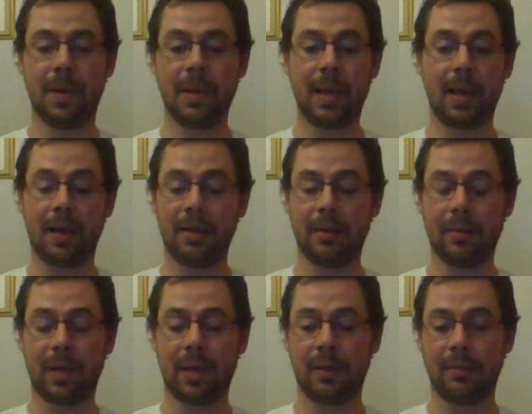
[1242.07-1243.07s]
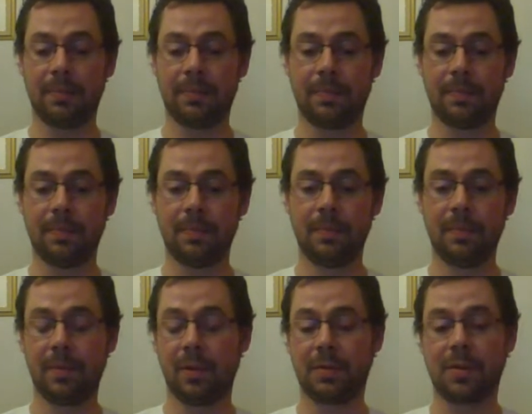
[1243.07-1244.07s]
when I
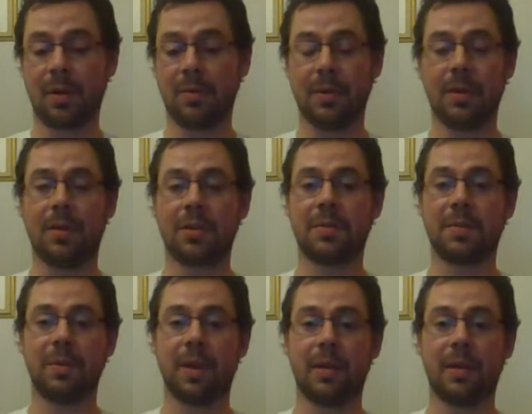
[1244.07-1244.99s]
got told in hospital